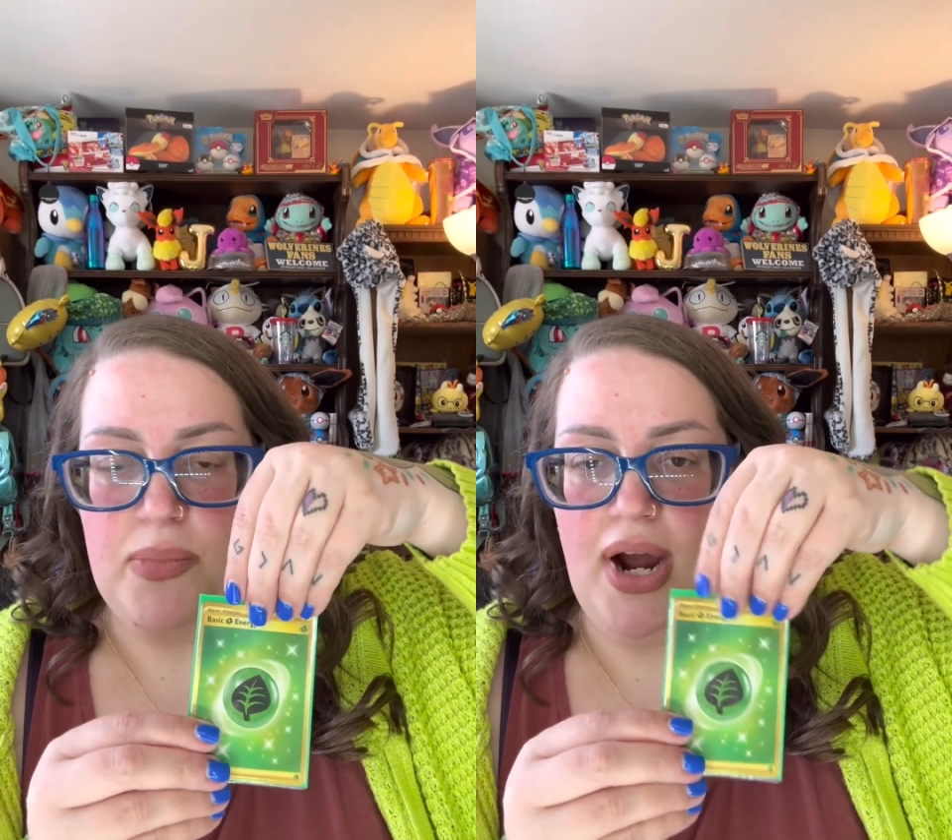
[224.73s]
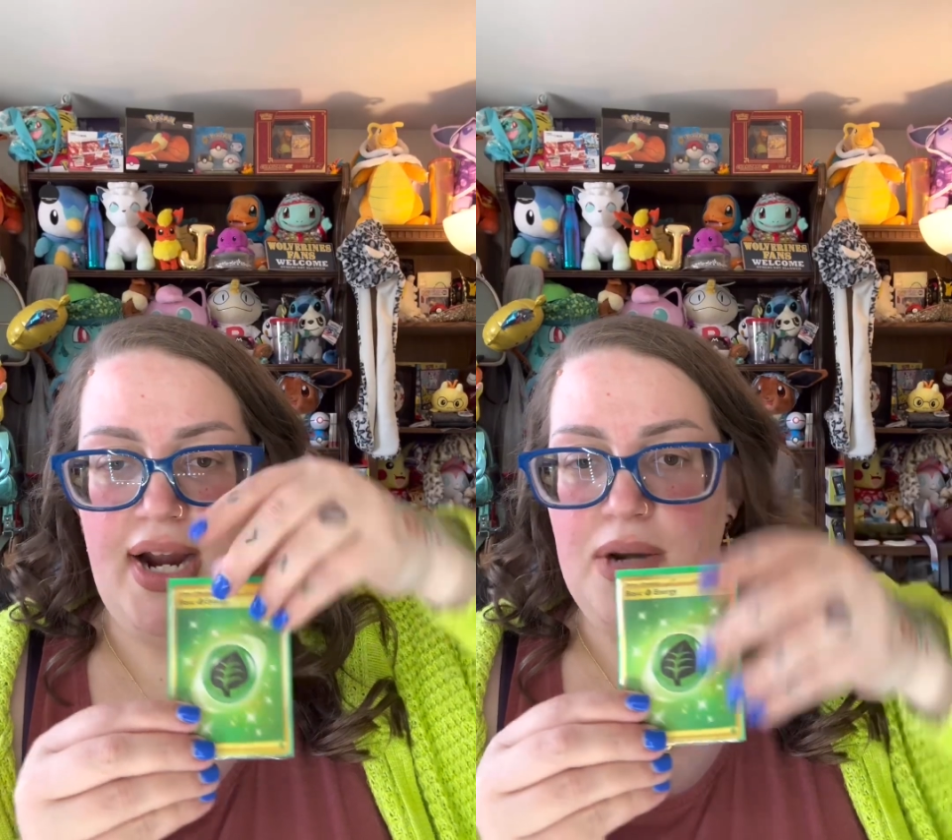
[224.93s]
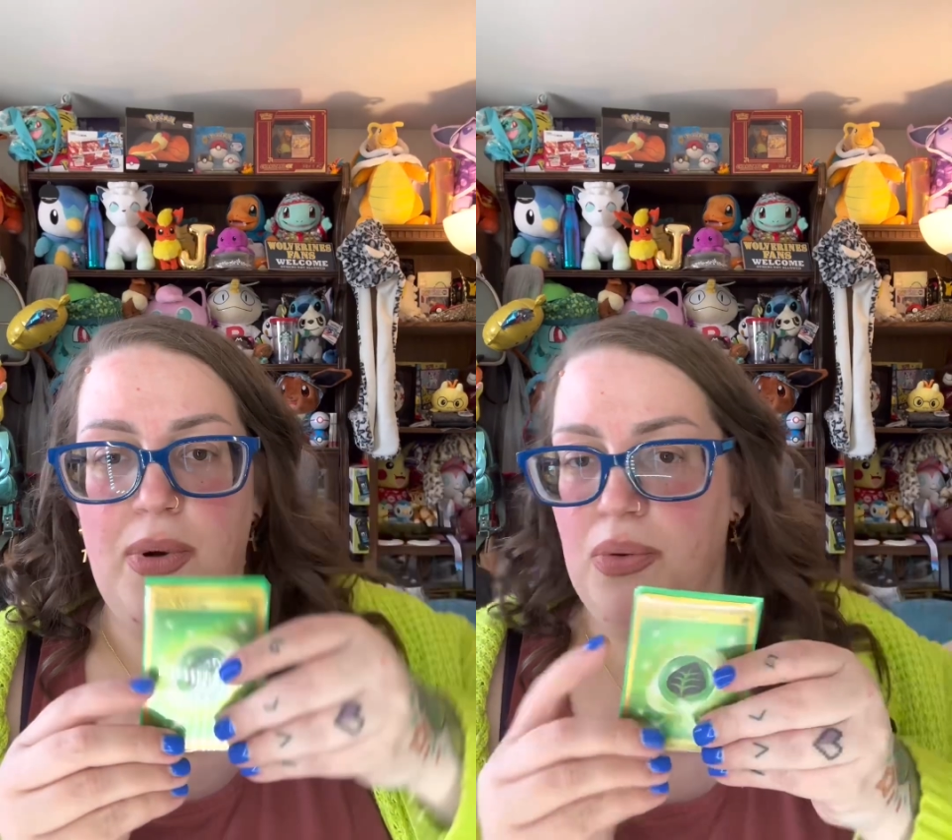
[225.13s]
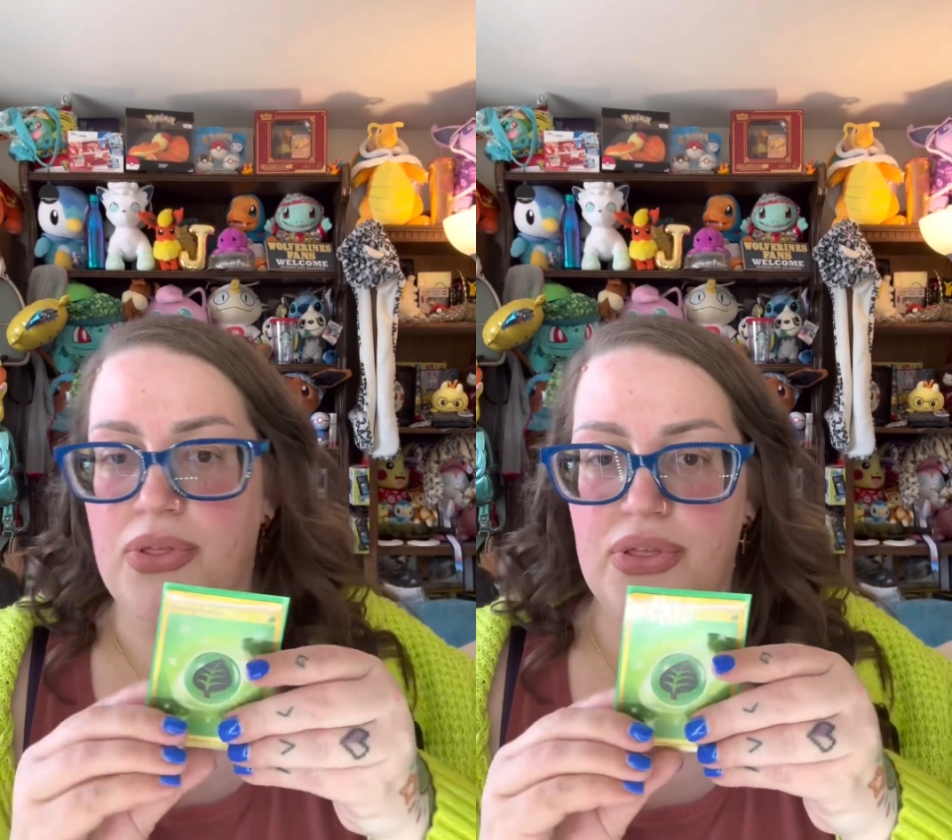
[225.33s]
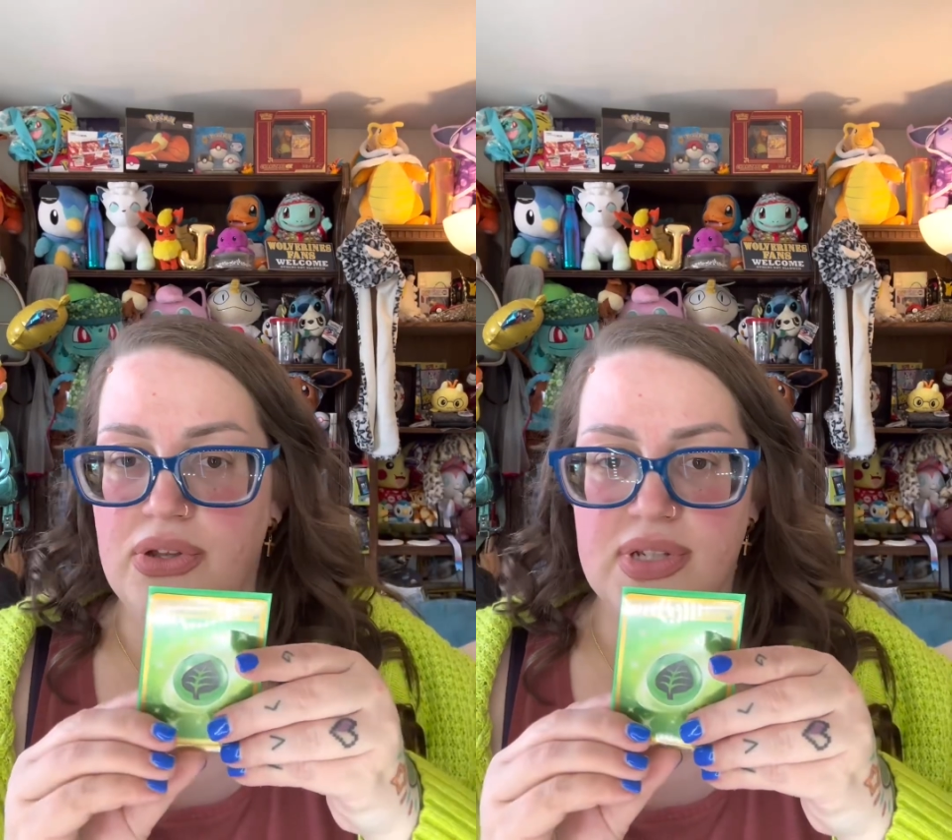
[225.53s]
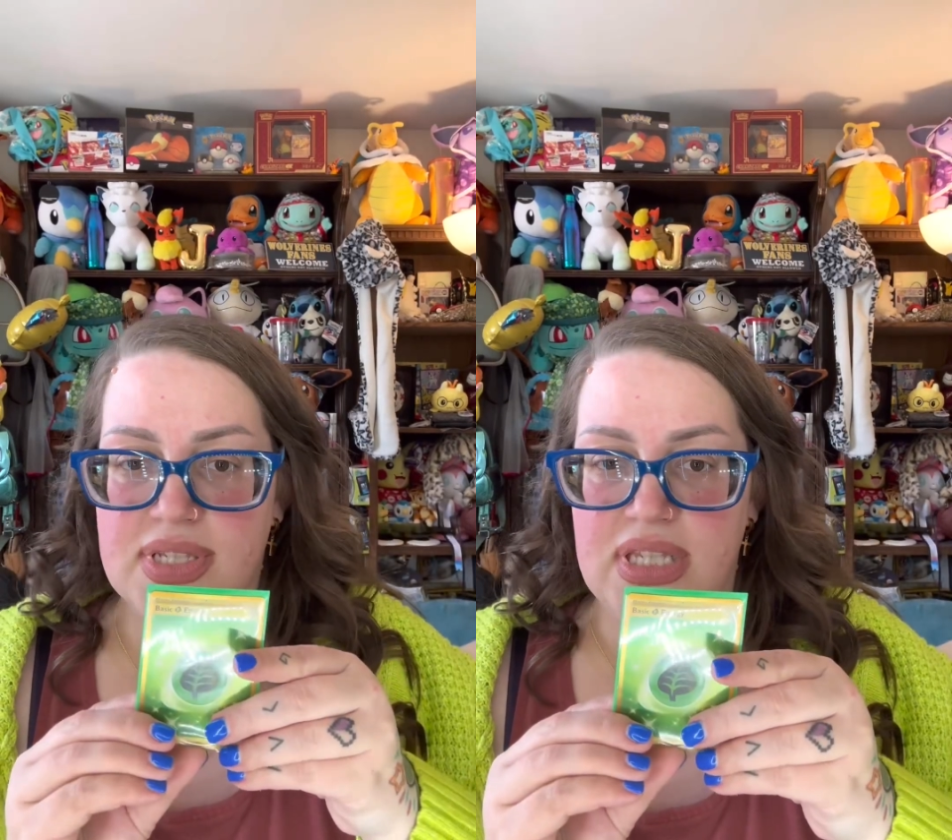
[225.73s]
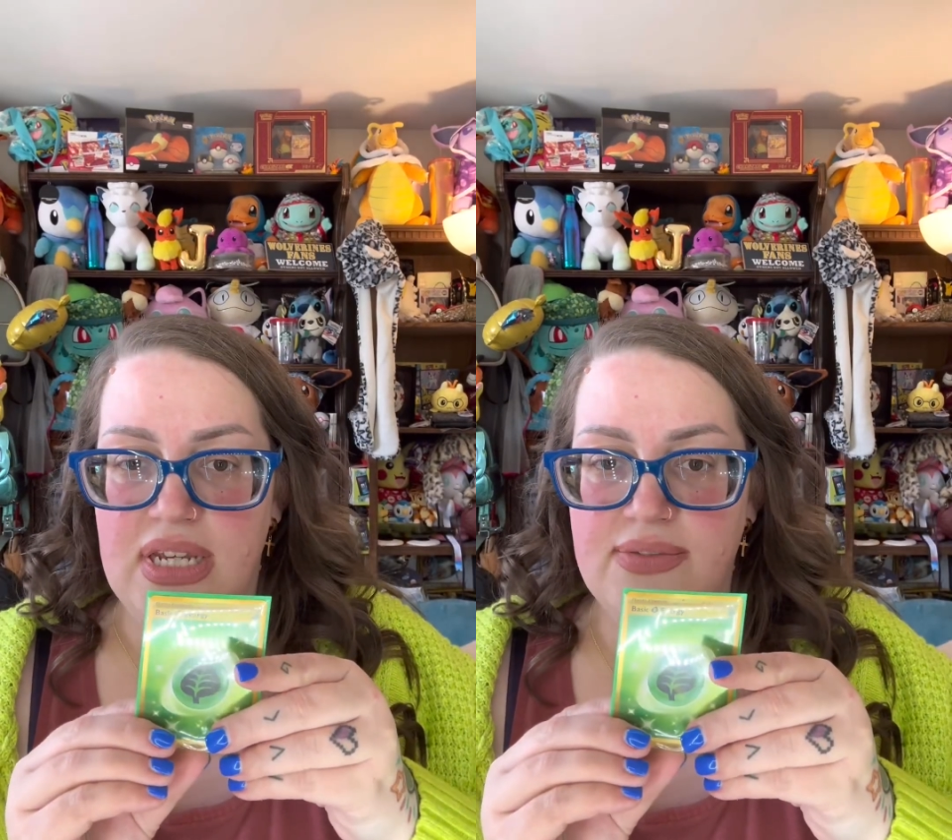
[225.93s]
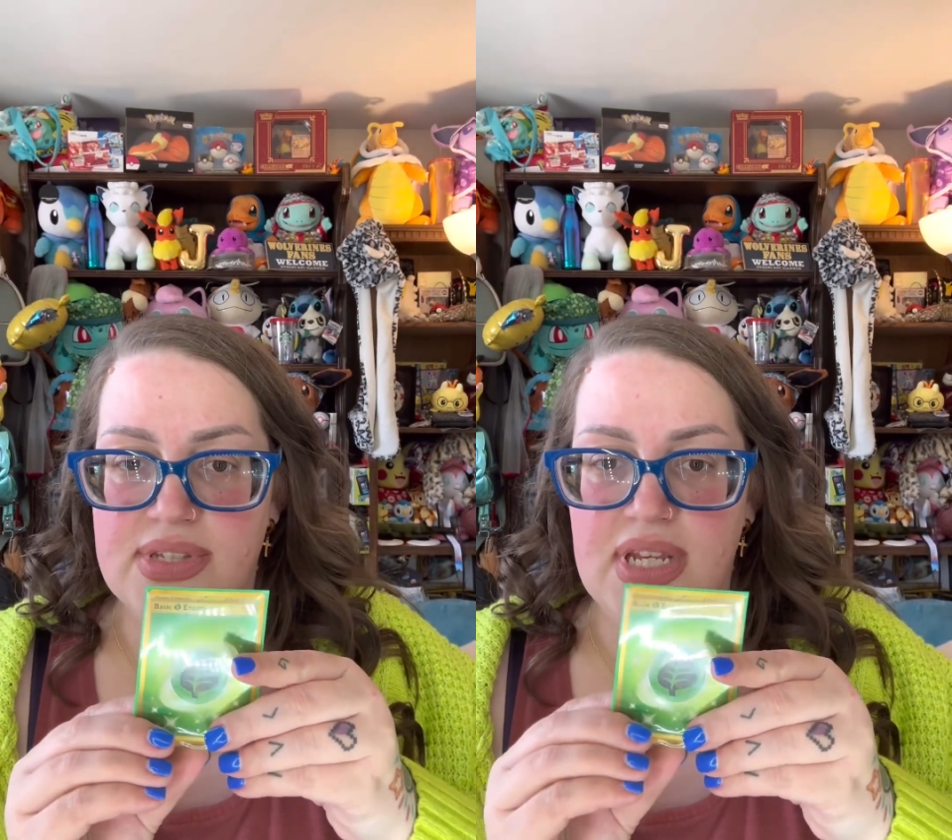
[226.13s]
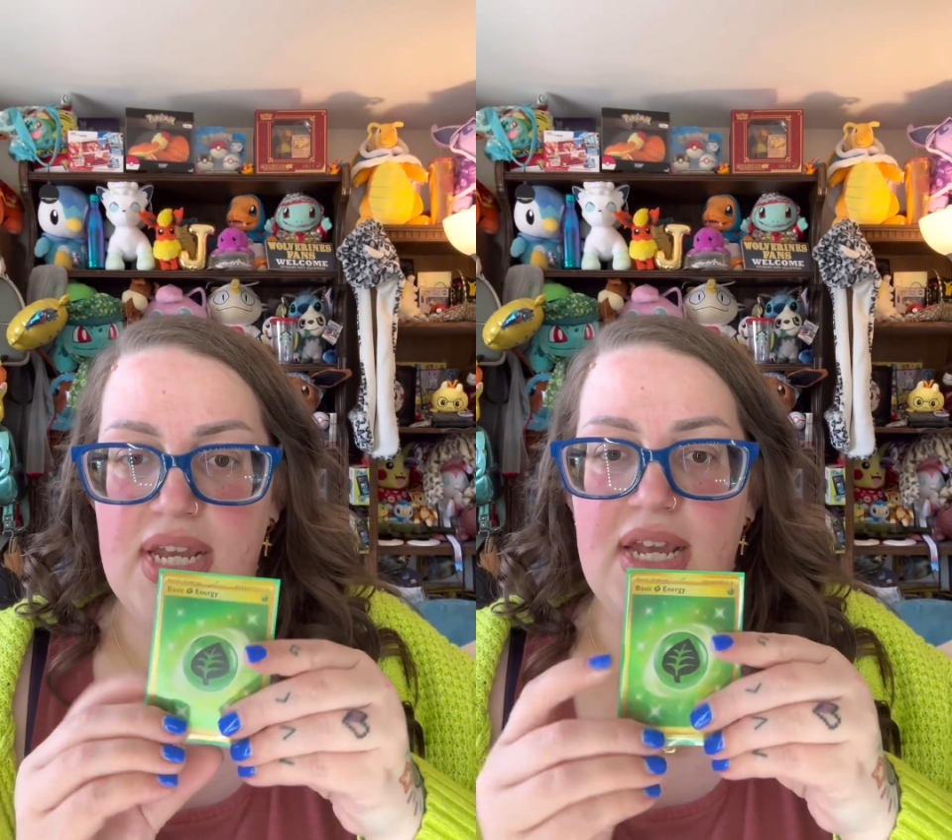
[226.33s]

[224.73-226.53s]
behind both sleeves